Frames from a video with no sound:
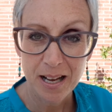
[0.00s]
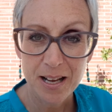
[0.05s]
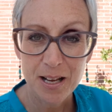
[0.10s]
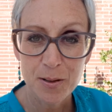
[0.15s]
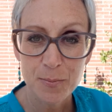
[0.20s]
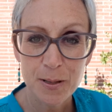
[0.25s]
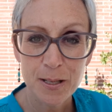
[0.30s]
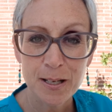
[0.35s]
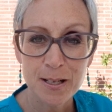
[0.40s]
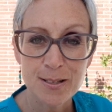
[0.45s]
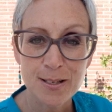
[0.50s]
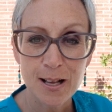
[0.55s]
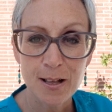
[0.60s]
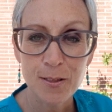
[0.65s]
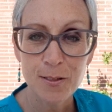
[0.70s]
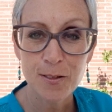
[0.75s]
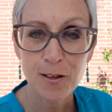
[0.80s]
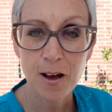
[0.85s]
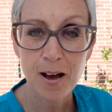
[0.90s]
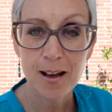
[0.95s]
because I
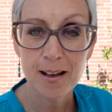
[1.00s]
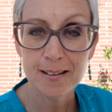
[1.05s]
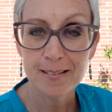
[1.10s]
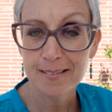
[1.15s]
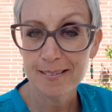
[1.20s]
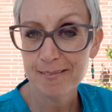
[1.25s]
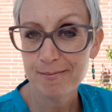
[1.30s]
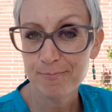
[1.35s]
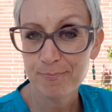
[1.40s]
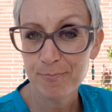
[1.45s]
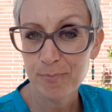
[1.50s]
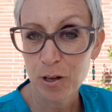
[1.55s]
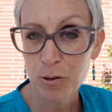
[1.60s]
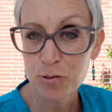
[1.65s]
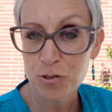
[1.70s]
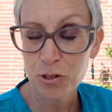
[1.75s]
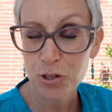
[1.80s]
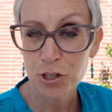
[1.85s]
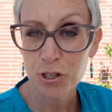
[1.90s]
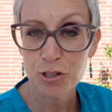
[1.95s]
thought
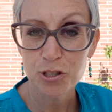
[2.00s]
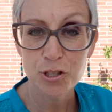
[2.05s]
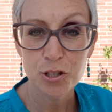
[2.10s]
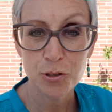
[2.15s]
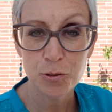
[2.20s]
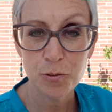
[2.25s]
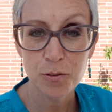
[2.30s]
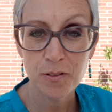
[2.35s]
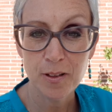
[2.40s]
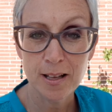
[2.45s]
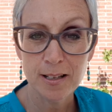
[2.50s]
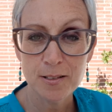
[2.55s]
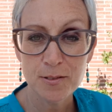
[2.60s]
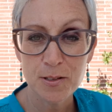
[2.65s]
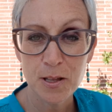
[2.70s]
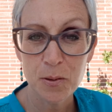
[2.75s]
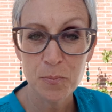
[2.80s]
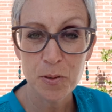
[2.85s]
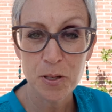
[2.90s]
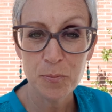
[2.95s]
those are two things
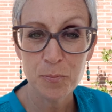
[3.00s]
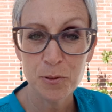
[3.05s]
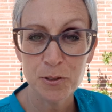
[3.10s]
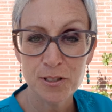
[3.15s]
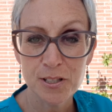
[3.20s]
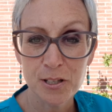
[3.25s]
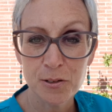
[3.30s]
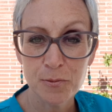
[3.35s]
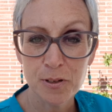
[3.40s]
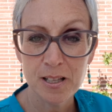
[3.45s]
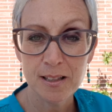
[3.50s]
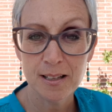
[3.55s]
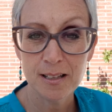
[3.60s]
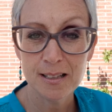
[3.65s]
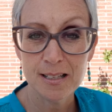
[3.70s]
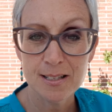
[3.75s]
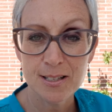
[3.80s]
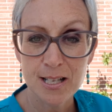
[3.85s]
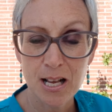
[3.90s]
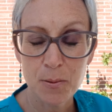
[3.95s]
that people deal with in
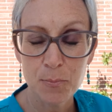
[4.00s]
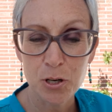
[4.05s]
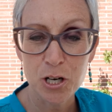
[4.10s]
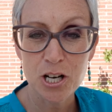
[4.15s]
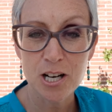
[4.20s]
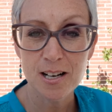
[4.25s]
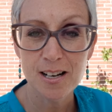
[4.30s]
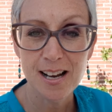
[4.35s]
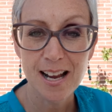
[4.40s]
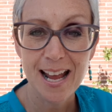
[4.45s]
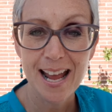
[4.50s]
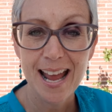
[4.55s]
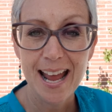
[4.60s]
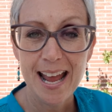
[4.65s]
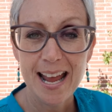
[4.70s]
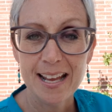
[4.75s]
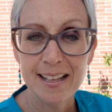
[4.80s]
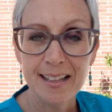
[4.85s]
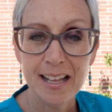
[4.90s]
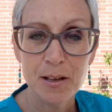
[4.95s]
the summer
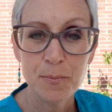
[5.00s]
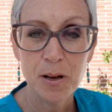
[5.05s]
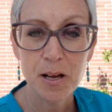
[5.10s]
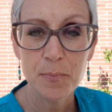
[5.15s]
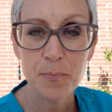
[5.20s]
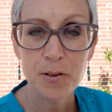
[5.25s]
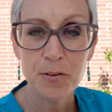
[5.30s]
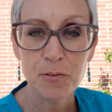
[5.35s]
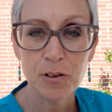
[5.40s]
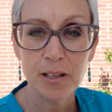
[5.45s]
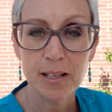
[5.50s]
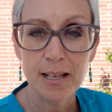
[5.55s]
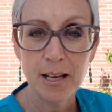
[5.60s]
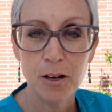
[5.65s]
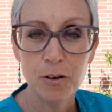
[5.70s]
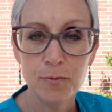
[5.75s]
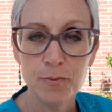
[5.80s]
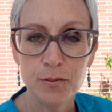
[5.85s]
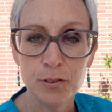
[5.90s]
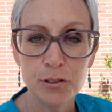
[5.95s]
and they might be really
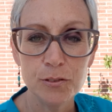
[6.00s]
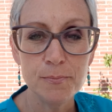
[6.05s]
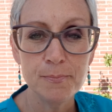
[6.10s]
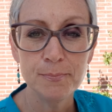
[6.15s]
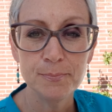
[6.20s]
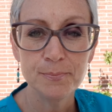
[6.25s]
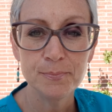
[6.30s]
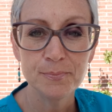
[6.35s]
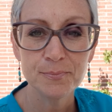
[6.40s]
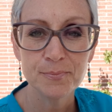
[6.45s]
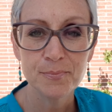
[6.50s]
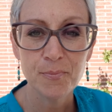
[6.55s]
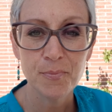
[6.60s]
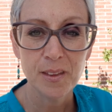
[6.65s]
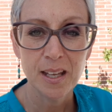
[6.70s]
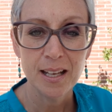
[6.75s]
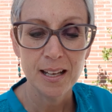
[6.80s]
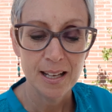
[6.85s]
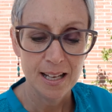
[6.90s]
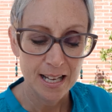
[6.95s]
helpful.
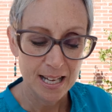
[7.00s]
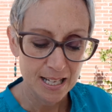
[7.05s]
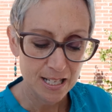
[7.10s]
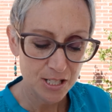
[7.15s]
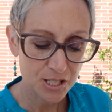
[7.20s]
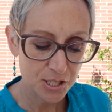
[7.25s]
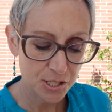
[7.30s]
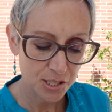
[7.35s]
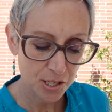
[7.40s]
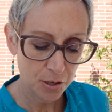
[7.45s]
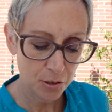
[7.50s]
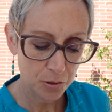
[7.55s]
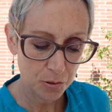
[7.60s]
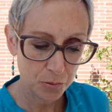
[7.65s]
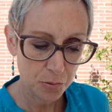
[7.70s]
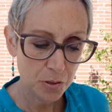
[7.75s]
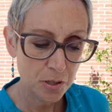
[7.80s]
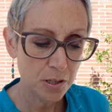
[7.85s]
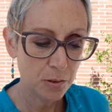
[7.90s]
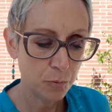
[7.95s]

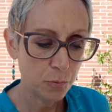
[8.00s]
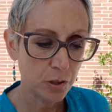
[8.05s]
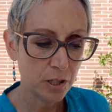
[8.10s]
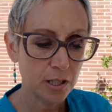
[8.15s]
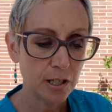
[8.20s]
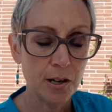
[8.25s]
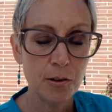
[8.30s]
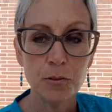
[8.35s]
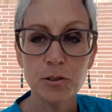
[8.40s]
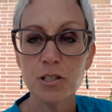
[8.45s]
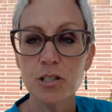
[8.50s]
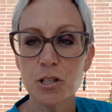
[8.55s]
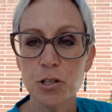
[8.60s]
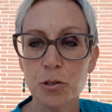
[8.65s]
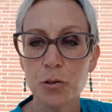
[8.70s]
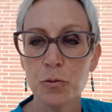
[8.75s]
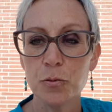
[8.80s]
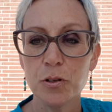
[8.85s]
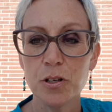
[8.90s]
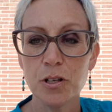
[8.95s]
So we're going to
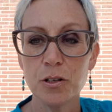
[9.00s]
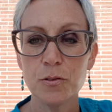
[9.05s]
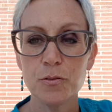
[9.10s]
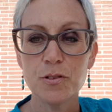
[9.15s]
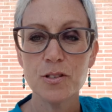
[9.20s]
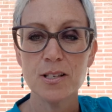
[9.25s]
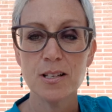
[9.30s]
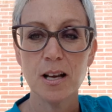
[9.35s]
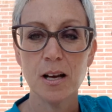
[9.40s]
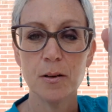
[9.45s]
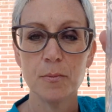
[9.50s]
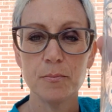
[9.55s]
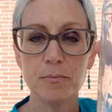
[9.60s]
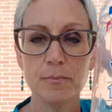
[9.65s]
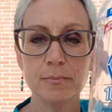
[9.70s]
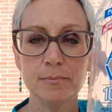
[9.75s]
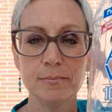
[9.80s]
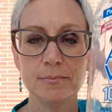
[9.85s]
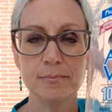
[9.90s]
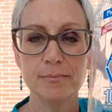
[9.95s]
use
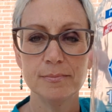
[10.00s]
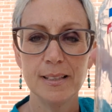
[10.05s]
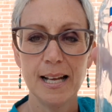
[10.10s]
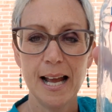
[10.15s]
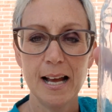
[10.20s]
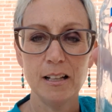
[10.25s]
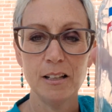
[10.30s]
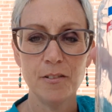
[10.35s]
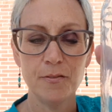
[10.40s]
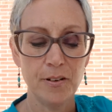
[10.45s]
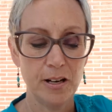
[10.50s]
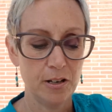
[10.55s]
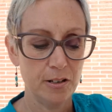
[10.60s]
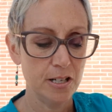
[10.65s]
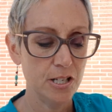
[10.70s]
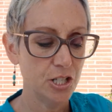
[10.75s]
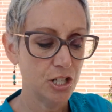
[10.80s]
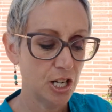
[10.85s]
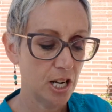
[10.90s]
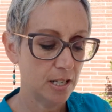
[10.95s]
some aloe
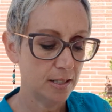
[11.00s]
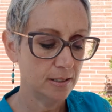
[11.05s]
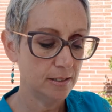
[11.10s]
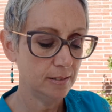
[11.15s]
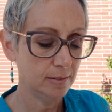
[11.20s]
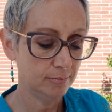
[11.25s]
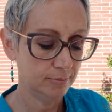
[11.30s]
vera gel